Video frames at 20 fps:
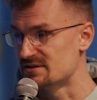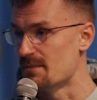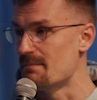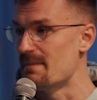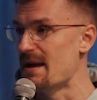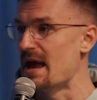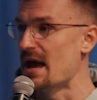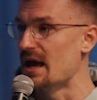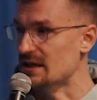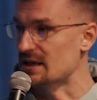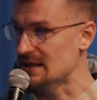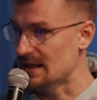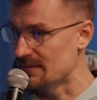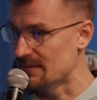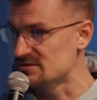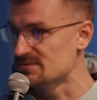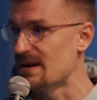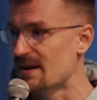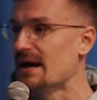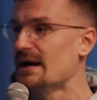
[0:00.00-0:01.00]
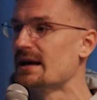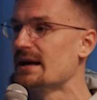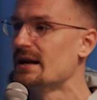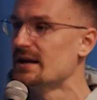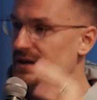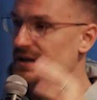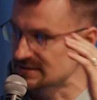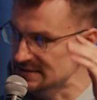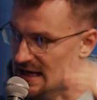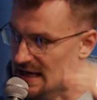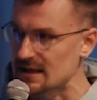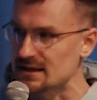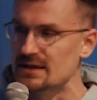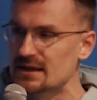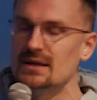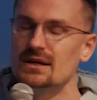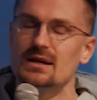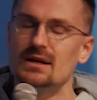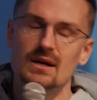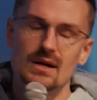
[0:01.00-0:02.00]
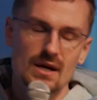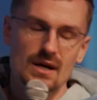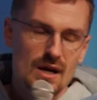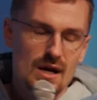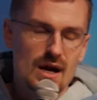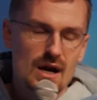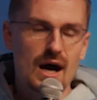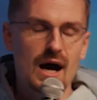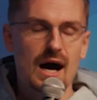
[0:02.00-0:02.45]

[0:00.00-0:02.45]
at the fee economy thresholds, bandwidth,